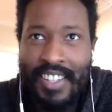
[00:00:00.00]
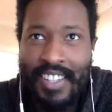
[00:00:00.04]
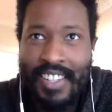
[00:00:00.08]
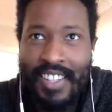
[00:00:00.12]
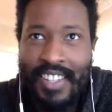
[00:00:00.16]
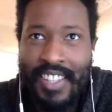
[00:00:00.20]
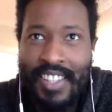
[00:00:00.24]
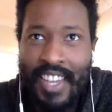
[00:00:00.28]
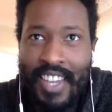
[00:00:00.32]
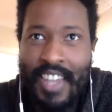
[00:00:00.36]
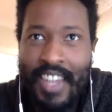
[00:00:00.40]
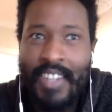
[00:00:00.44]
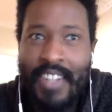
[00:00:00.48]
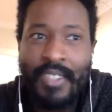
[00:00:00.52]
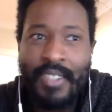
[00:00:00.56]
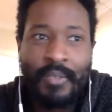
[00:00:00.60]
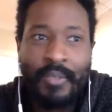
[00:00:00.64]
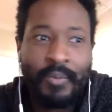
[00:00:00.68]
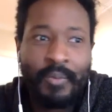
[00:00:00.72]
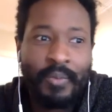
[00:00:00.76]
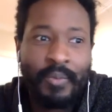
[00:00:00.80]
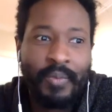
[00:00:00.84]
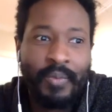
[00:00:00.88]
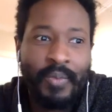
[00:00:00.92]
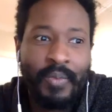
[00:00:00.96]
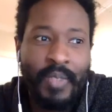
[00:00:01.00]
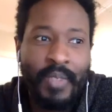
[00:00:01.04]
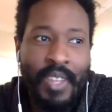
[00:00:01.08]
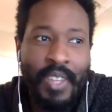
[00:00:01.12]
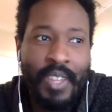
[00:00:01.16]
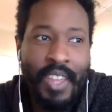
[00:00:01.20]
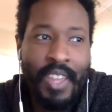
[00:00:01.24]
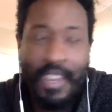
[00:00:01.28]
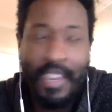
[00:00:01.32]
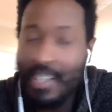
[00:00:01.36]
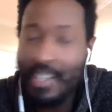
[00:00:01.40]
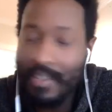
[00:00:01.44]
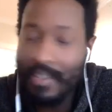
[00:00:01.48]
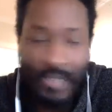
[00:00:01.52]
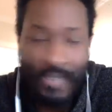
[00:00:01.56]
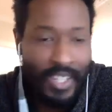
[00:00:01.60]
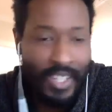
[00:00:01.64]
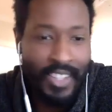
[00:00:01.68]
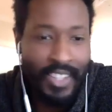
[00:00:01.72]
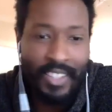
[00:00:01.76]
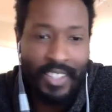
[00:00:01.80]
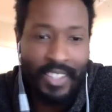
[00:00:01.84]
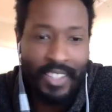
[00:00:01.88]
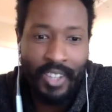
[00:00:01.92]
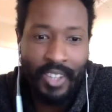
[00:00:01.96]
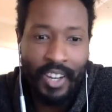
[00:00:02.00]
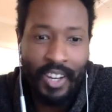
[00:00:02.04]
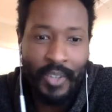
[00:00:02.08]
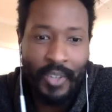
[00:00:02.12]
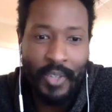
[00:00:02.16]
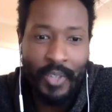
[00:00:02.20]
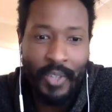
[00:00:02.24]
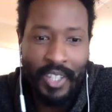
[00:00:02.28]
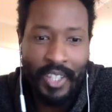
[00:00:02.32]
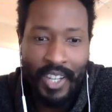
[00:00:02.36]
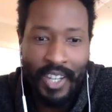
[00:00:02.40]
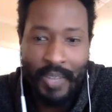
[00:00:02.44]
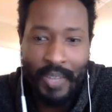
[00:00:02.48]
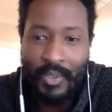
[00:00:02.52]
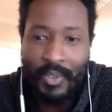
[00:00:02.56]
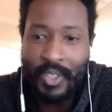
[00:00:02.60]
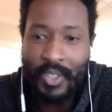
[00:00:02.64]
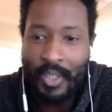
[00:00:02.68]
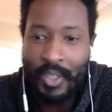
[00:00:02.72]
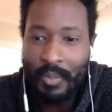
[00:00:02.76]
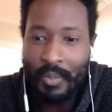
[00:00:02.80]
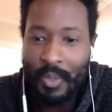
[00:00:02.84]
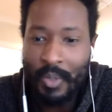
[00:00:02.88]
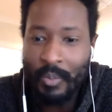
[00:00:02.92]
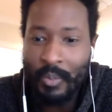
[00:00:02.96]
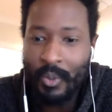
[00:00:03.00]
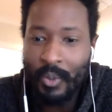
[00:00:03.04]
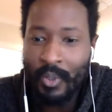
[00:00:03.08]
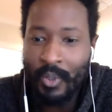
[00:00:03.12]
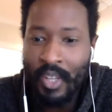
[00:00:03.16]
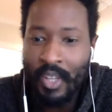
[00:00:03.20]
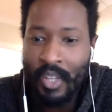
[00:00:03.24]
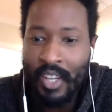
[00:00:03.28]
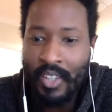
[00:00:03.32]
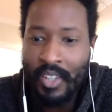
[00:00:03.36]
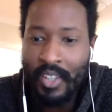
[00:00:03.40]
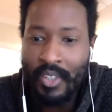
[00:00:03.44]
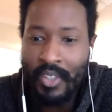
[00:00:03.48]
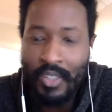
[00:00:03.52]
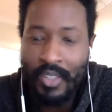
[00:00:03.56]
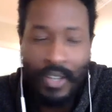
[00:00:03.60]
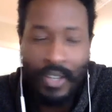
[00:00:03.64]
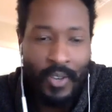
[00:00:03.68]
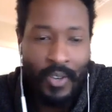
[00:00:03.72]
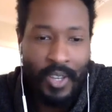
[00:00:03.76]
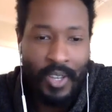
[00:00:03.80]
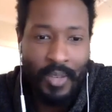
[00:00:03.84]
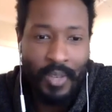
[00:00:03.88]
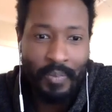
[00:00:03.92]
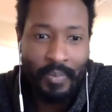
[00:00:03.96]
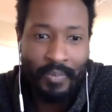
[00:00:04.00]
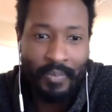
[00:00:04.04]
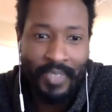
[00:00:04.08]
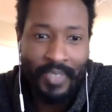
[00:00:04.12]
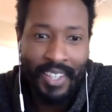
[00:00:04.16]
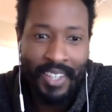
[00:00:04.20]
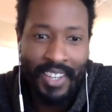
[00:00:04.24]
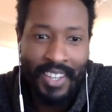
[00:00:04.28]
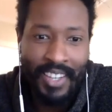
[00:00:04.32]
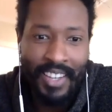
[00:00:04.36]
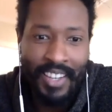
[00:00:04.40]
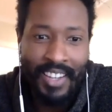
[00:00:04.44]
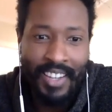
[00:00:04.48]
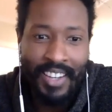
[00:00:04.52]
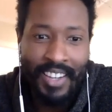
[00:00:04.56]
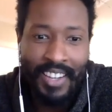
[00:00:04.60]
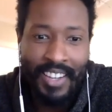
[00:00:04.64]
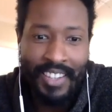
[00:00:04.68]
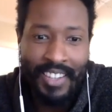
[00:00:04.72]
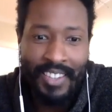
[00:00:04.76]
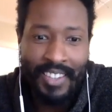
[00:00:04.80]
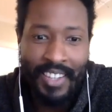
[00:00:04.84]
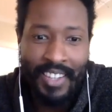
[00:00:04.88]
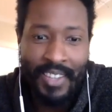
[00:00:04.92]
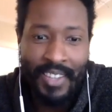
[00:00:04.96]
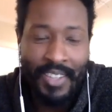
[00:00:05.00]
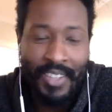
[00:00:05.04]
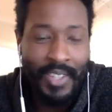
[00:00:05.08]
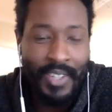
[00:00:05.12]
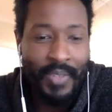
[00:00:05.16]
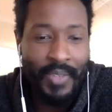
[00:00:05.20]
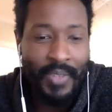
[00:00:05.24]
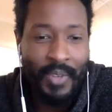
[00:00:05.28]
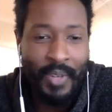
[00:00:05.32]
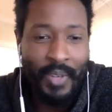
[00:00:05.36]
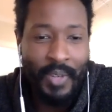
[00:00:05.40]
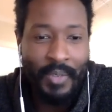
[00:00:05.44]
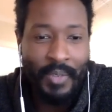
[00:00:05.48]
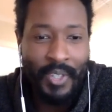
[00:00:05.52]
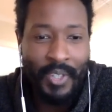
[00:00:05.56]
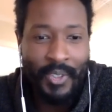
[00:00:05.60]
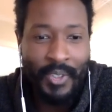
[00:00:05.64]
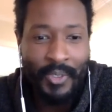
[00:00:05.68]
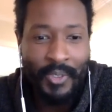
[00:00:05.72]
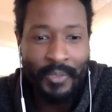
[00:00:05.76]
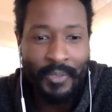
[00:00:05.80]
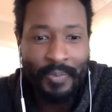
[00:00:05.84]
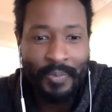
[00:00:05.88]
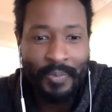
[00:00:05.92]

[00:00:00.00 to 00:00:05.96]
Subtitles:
can, and even in these awkward times, lead people to know him. And thank you very much.